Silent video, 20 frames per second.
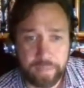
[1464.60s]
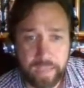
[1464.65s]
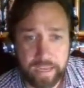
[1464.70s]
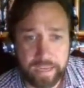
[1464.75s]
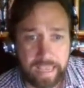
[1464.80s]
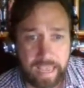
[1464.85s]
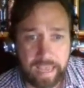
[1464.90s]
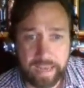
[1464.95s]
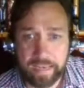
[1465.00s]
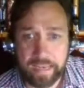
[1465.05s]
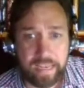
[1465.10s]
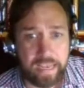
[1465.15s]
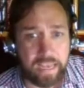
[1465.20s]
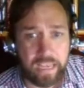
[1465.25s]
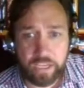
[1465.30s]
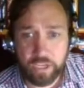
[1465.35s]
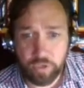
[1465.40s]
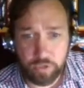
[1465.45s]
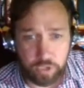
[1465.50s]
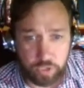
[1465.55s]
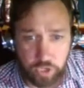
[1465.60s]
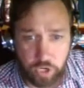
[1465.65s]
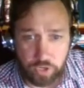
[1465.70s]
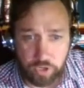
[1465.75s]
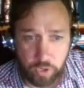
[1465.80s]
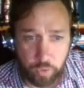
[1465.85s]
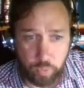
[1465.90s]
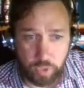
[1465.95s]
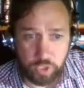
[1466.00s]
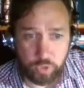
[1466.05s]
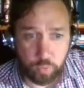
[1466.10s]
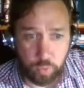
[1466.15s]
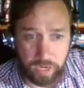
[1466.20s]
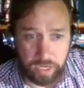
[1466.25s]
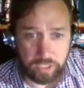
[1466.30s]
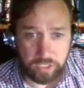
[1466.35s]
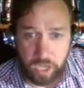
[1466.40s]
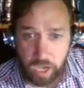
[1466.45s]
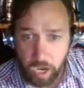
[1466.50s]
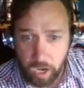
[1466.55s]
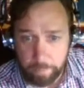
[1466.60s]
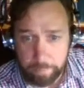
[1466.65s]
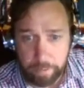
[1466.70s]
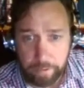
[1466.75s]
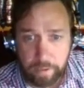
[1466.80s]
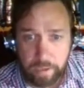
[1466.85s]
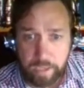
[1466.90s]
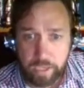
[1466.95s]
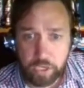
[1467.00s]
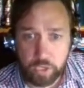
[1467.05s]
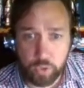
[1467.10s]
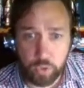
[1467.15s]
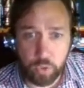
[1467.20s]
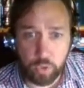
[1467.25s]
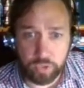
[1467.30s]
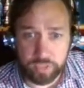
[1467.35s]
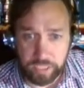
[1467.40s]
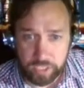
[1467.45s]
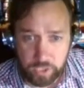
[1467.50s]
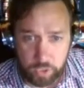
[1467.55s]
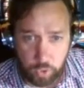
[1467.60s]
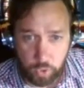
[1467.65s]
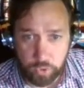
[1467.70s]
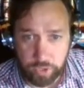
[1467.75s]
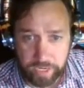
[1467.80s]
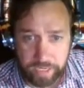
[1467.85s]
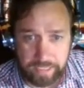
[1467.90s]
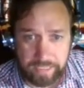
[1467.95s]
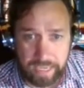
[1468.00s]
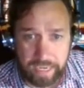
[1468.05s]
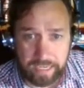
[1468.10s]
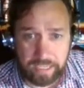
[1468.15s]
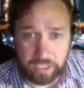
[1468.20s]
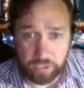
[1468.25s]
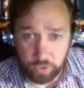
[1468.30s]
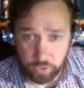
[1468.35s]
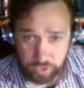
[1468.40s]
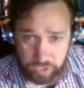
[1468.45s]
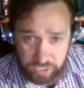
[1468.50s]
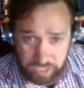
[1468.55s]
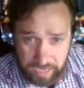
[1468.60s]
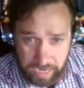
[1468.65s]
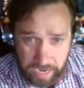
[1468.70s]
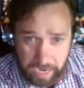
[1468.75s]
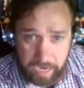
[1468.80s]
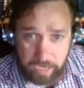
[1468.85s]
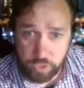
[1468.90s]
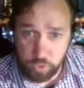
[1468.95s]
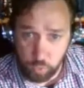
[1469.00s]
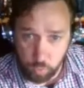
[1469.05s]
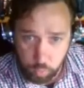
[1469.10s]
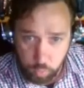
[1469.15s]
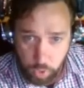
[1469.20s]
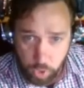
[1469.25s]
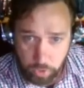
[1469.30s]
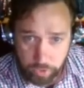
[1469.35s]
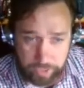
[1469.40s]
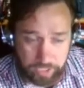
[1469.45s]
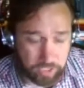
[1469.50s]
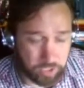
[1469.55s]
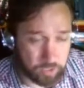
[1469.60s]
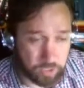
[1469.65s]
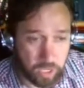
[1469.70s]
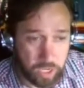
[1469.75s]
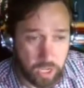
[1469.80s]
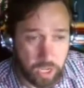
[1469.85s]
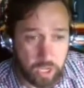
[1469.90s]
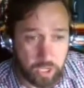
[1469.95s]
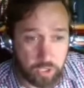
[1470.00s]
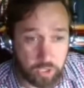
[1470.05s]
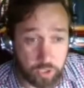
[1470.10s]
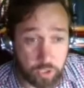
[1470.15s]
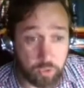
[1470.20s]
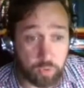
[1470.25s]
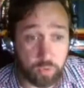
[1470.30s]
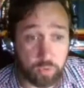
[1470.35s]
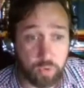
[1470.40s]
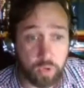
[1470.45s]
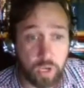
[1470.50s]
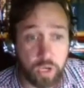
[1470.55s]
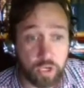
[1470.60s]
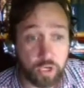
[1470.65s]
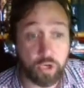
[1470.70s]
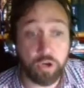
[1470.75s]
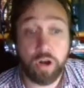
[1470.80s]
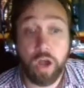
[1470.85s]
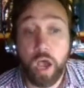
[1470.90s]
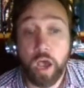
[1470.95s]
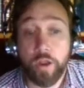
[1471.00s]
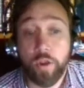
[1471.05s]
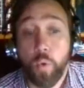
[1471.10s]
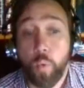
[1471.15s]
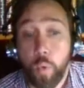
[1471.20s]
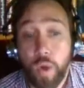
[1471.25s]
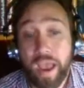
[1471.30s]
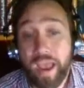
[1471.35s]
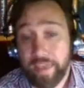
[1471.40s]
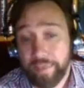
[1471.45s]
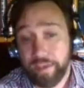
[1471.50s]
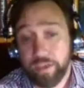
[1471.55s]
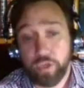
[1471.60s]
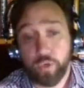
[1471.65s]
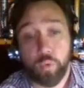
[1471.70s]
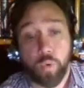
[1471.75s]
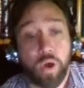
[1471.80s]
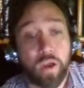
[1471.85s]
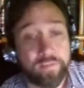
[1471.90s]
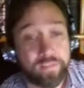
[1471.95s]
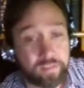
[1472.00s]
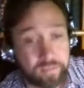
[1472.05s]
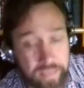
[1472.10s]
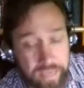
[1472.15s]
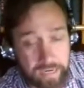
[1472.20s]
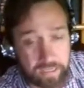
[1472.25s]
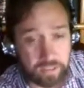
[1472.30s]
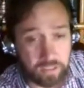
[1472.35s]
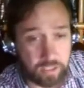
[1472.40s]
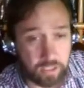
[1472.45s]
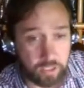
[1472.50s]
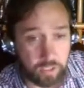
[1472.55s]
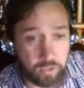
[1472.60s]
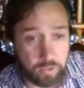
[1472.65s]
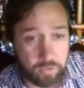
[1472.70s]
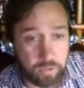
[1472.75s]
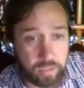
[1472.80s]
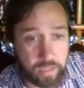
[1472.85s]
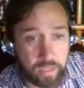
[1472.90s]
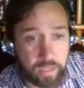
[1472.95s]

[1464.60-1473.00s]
Again, you don't know which way's up. You're disorientated, you're scared, you're worried, you're unaware that your wife's next to you.